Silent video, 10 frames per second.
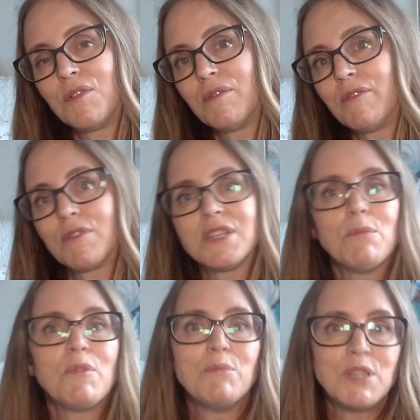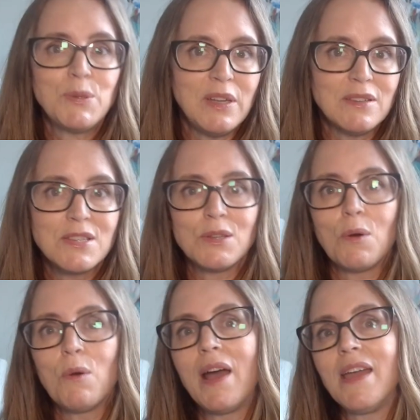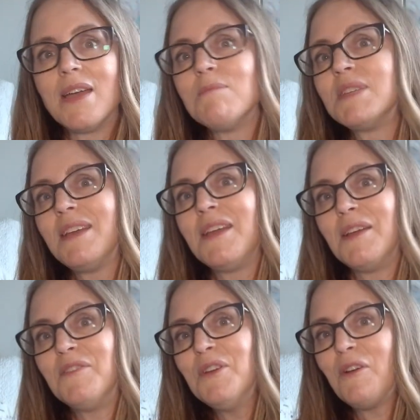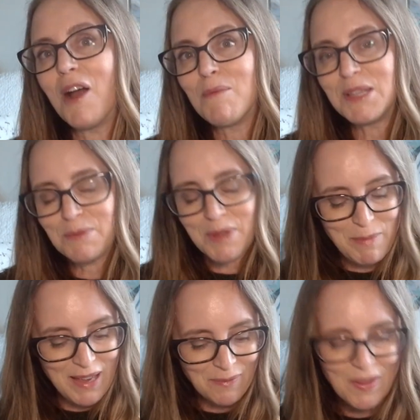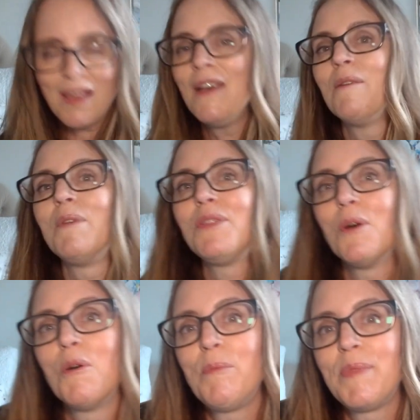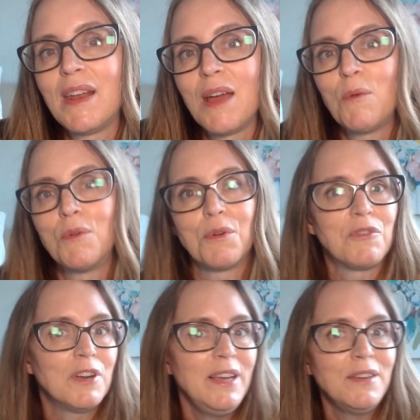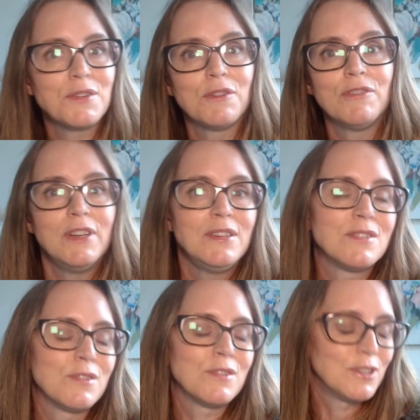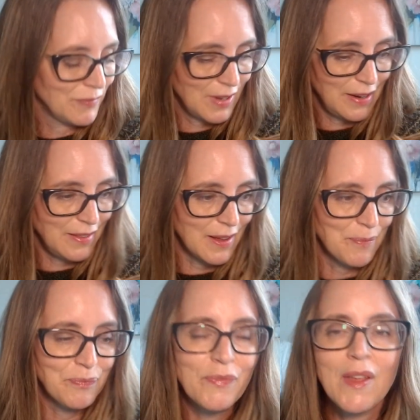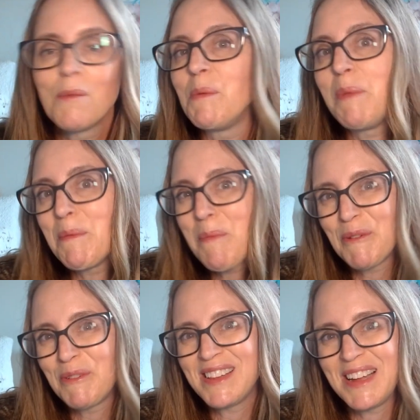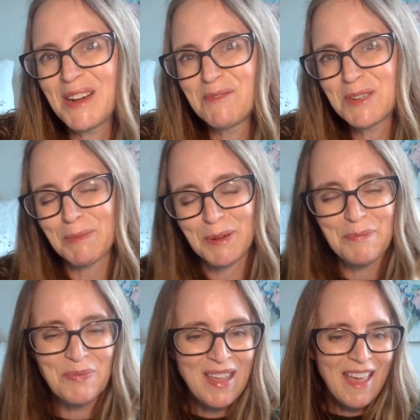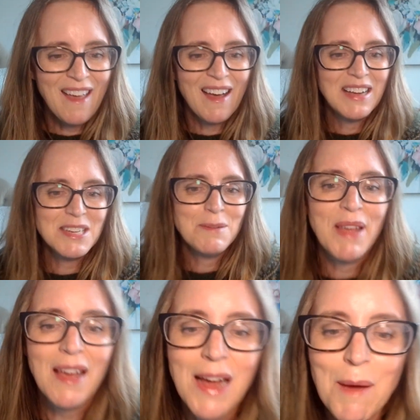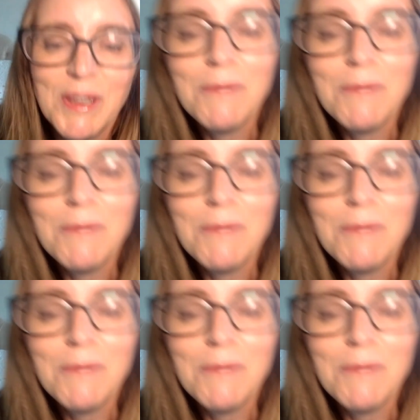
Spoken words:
or somewhere in between. So I am taking a few garments with me with the hope that I won't overheat or freeze or anything. I would be perfectly comfortable. I did make a couple of